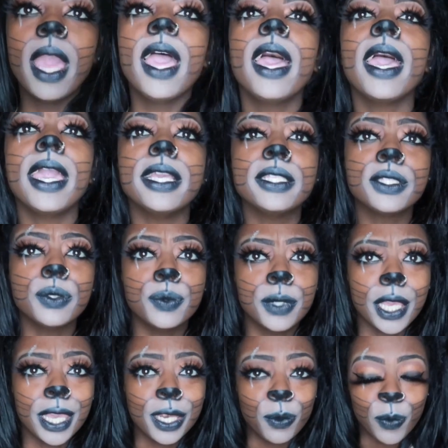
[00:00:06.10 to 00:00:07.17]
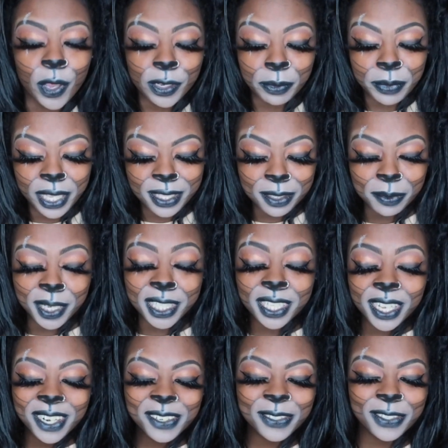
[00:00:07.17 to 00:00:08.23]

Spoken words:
Hey Sue Gang, and welcome back to my channel.